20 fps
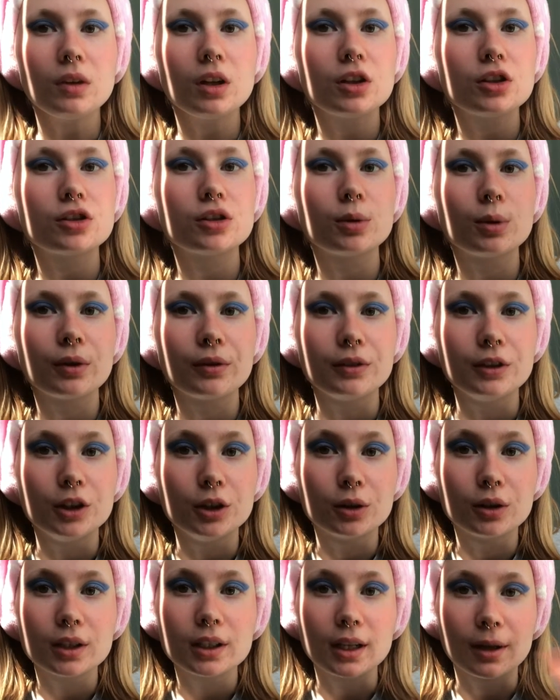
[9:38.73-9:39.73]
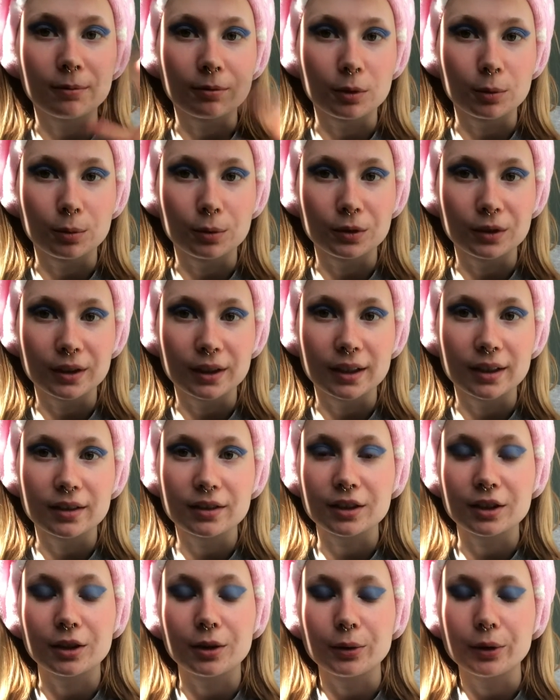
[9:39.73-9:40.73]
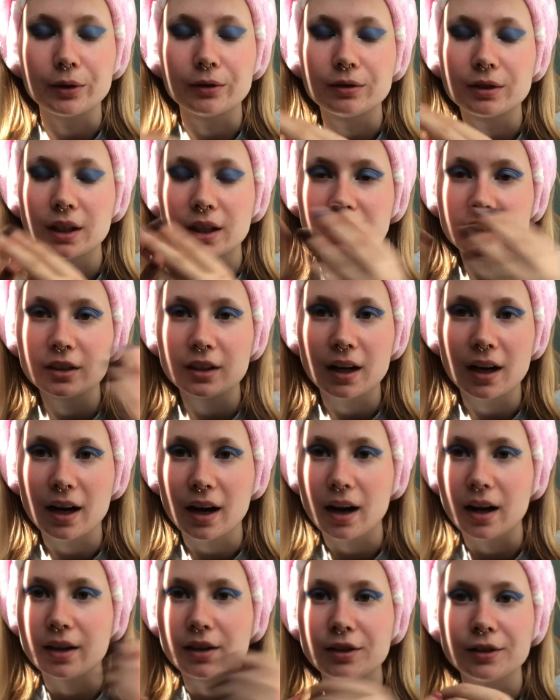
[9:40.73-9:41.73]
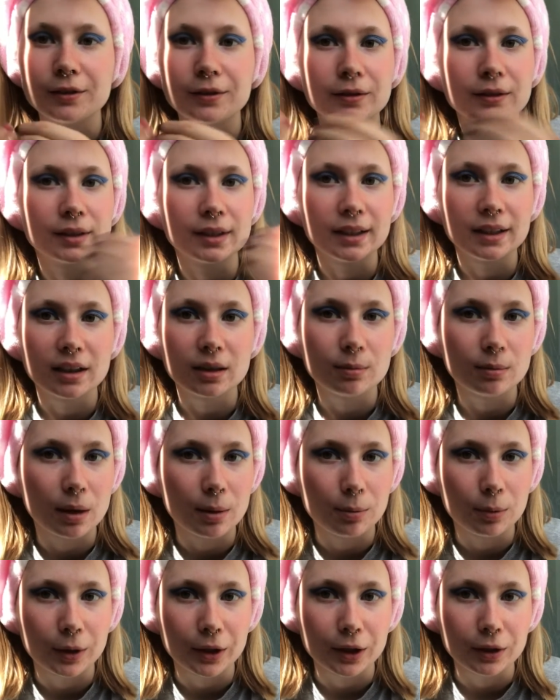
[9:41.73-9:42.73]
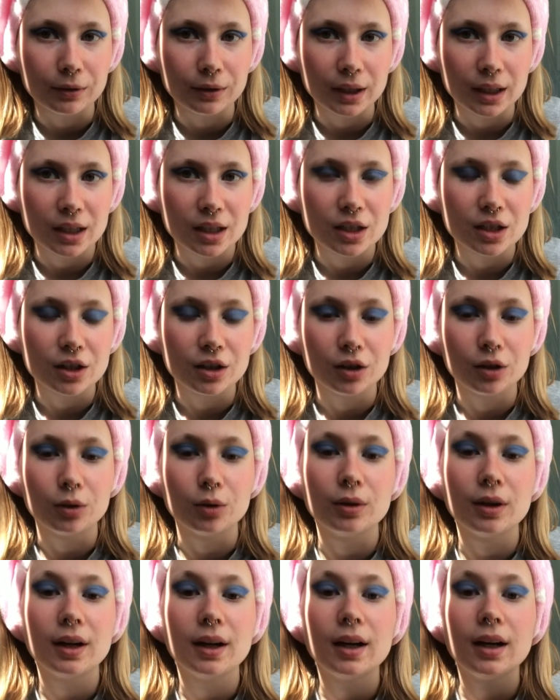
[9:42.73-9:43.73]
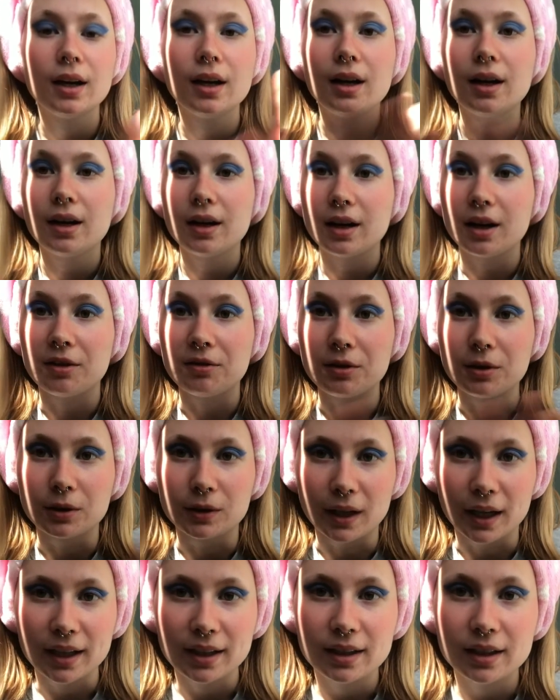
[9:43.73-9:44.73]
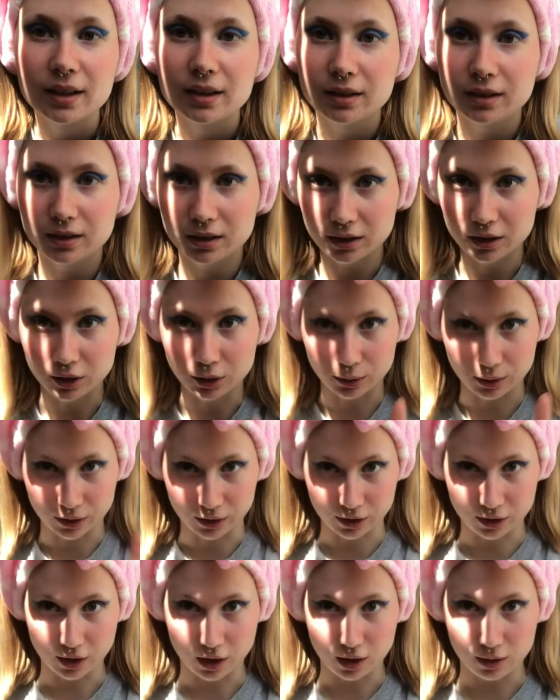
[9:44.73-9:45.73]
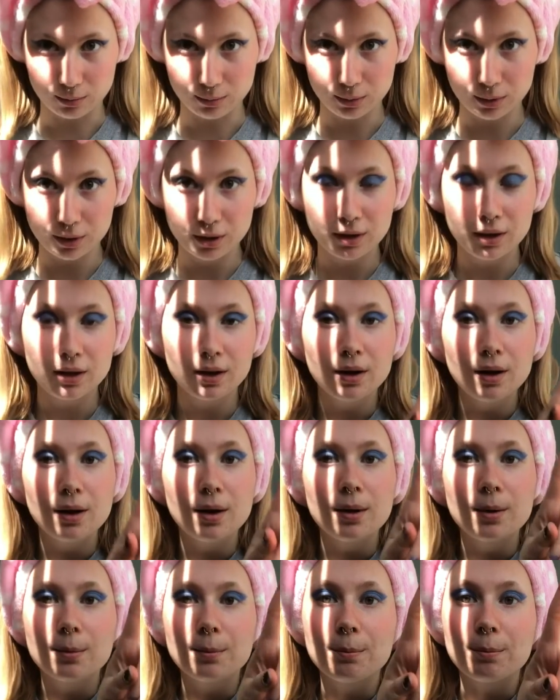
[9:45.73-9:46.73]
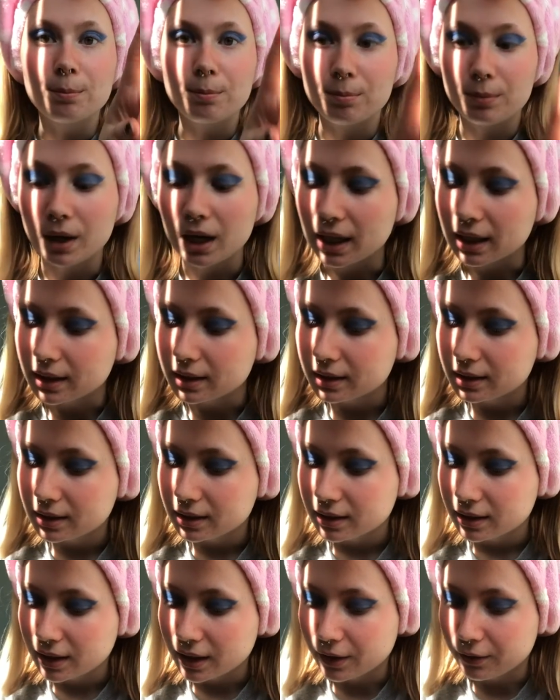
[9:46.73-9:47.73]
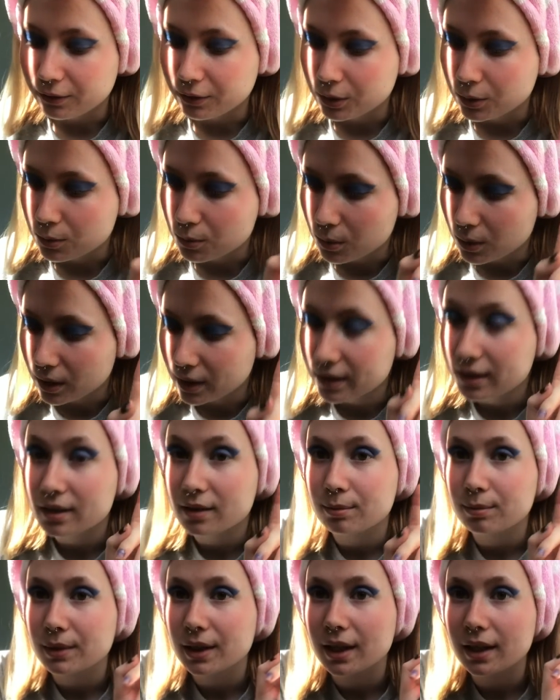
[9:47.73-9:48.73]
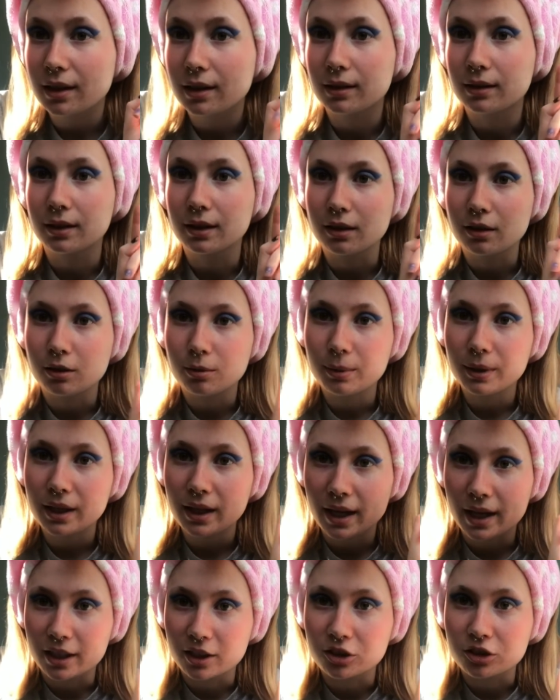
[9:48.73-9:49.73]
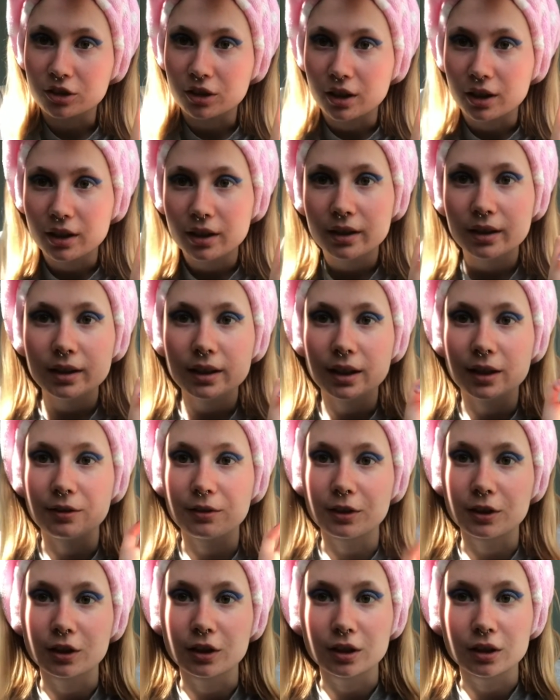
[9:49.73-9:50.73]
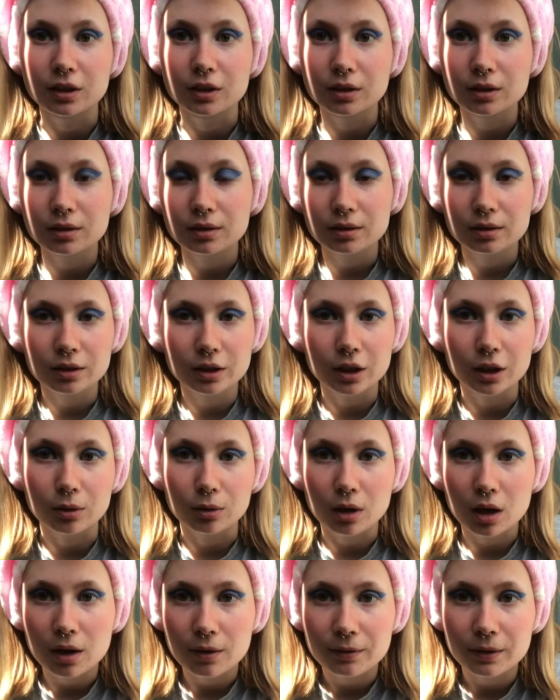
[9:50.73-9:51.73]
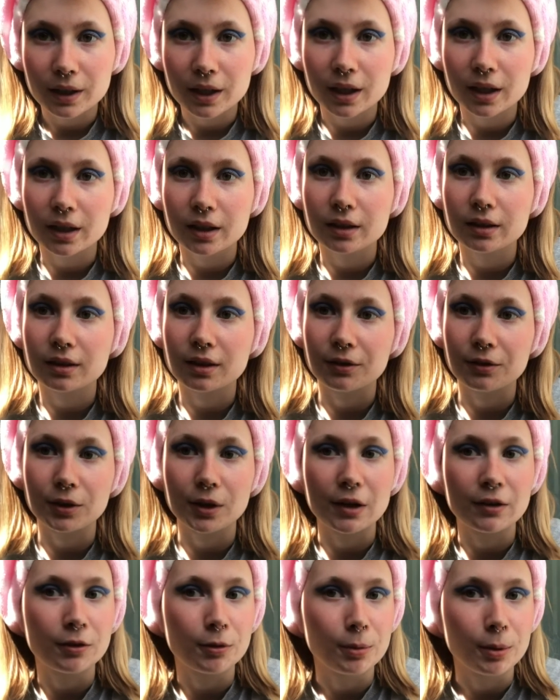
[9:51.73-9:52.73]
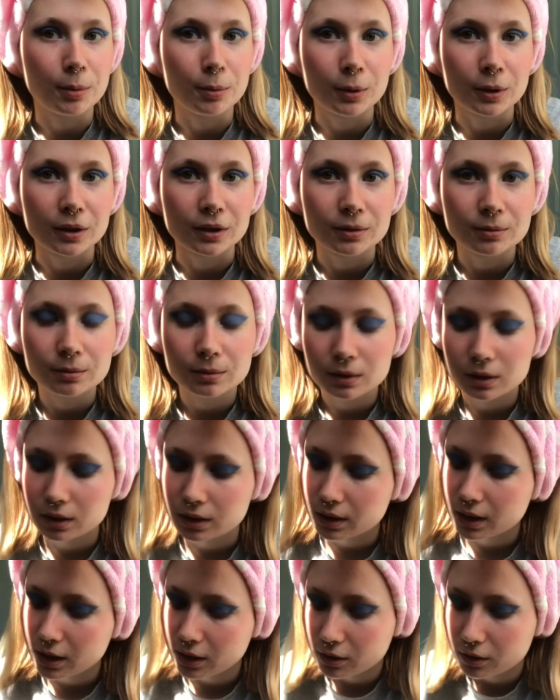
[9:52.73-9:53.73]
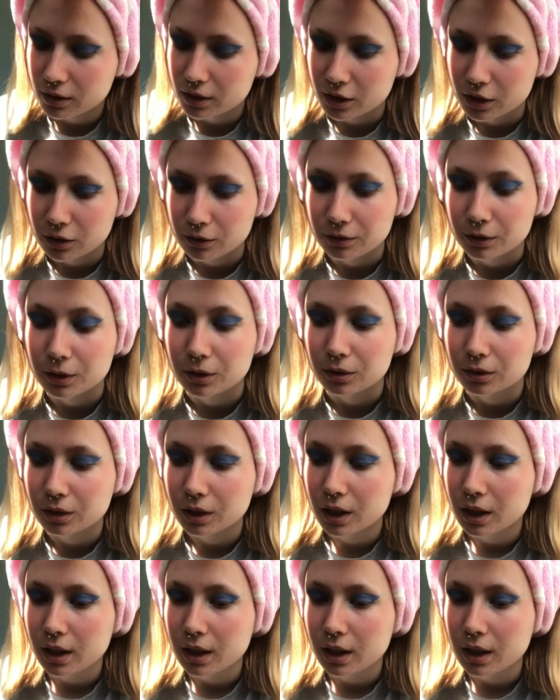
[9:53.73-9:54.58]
So if you're comfortable with this, you know, you've done your eyes, you've cleaned them up where you need to, if you like this, you can stop. But if you want something a little bit extra, if you're, you know, confident, if you have a bit more skills and you feel